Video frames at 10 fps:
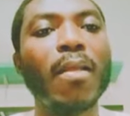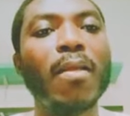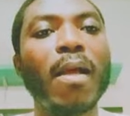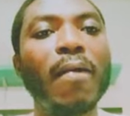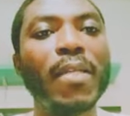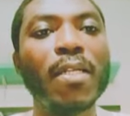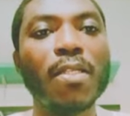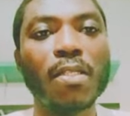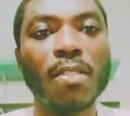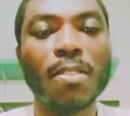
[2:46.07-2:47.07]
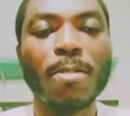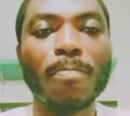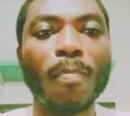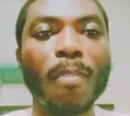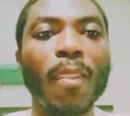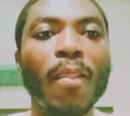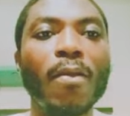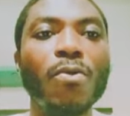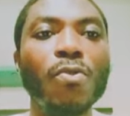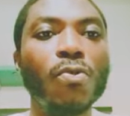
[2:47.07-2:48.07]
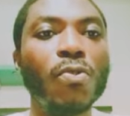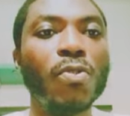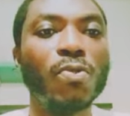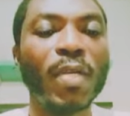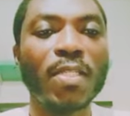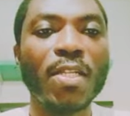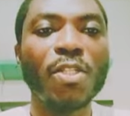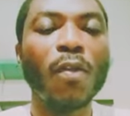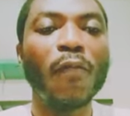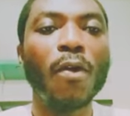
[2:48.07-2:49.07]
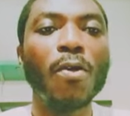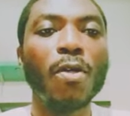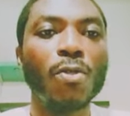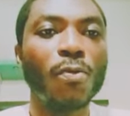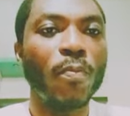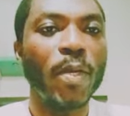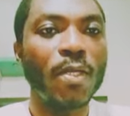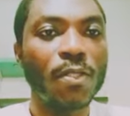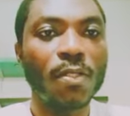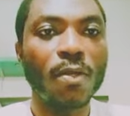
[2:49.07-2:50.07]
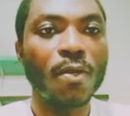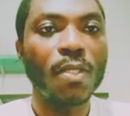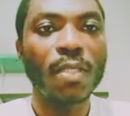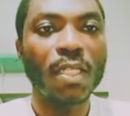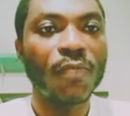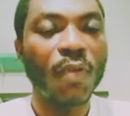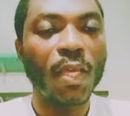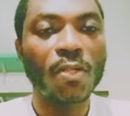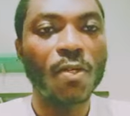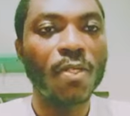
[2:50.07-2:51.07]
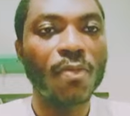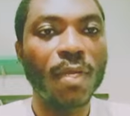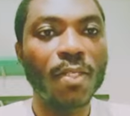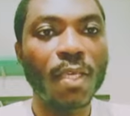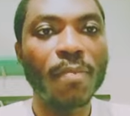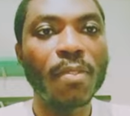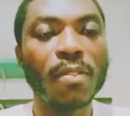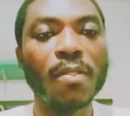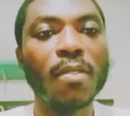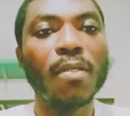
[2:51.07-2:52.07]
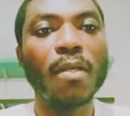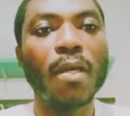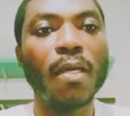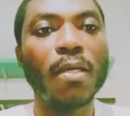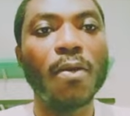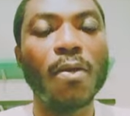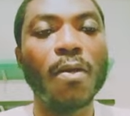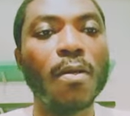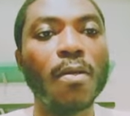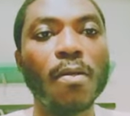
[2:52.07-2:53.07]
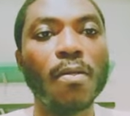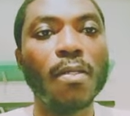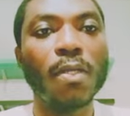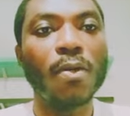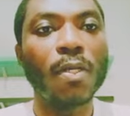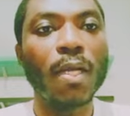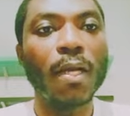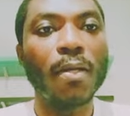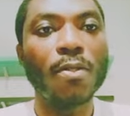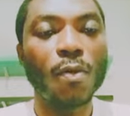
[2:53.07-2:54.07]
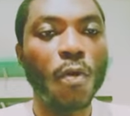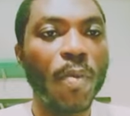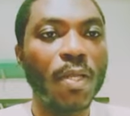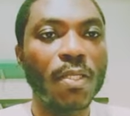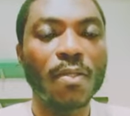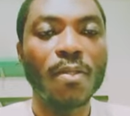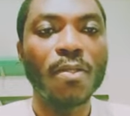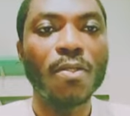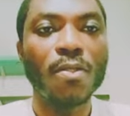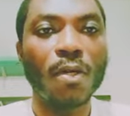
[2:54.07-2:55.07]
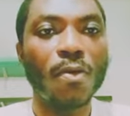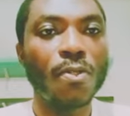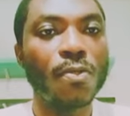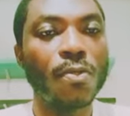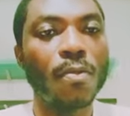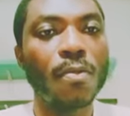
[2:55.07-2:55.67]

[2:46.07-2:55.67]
After this, you will do the translation of all your documents, all the certificates, all the transcripts, and all the other documents you're going to